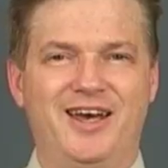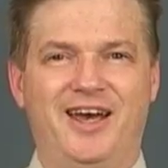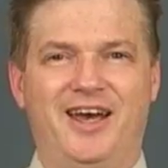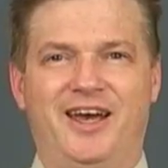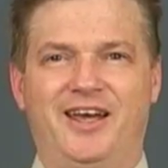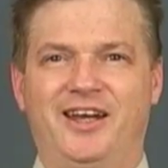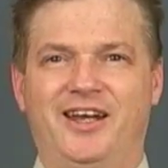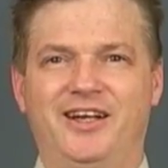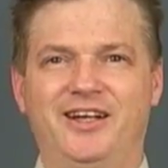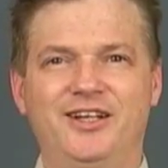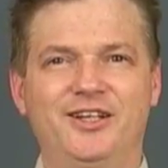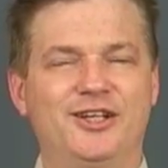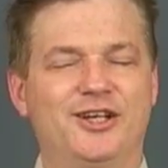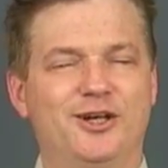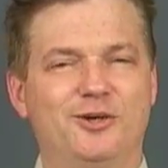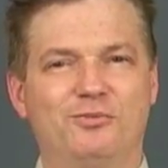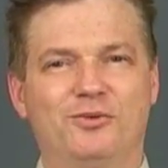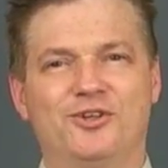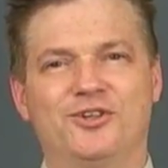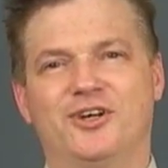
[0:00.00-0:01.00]
And
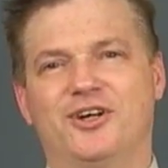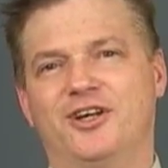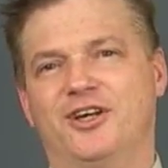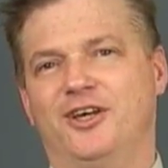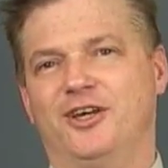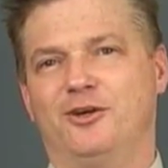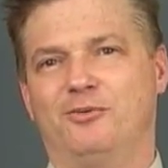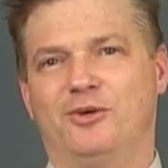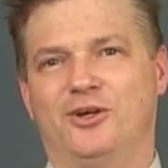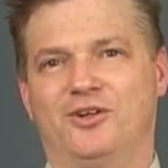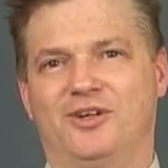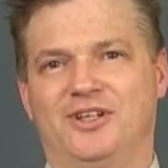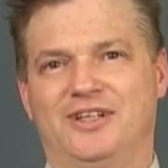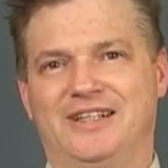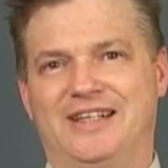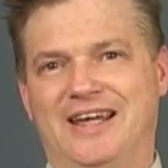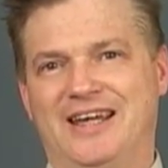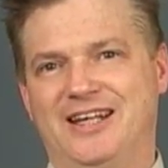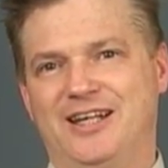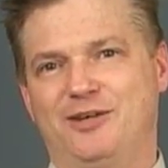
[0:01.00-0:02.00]
anytime we're talking about a
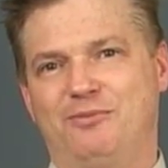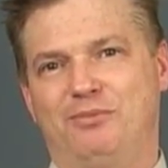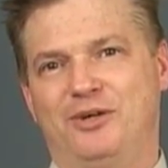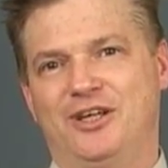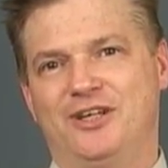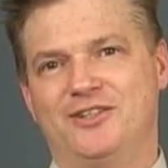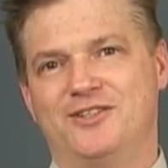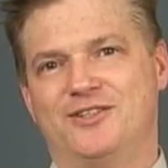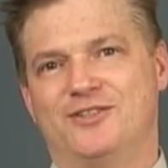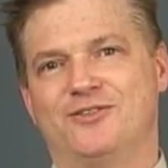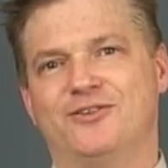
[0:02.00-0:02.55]
database